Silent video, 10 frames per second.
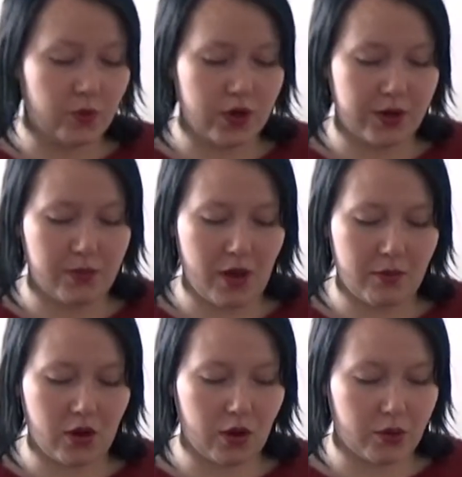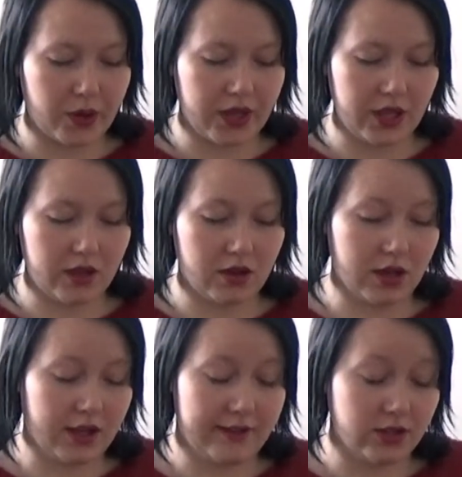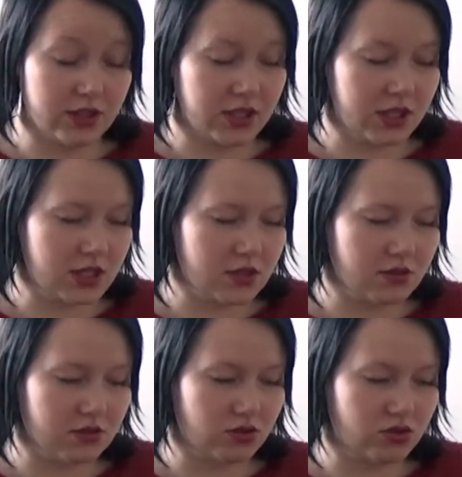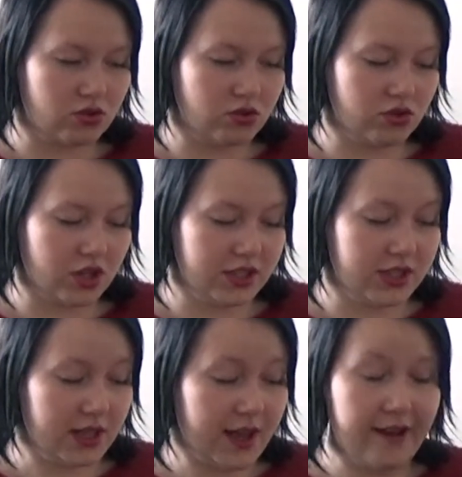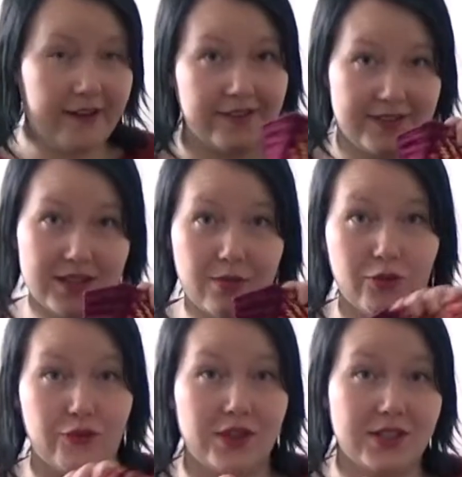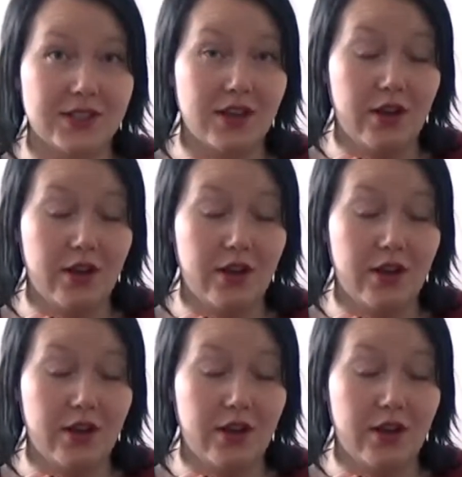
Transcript: Red Plum colorway, I haven't seen it, because I still have some of this,